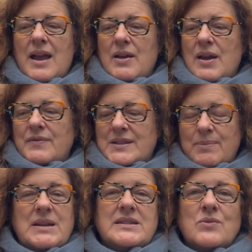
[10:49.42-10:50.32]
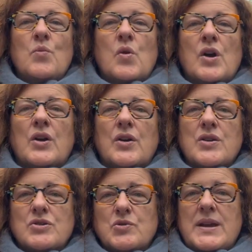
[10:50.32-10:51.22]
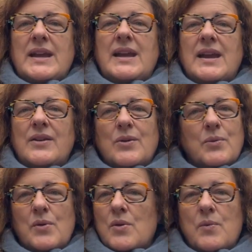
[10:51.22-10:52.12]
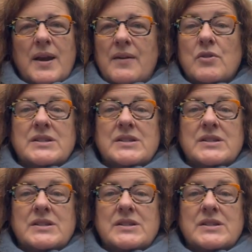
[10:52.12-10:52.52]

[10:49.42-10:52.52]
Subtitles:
If something didn't work, or you're tweaking it, or whatever,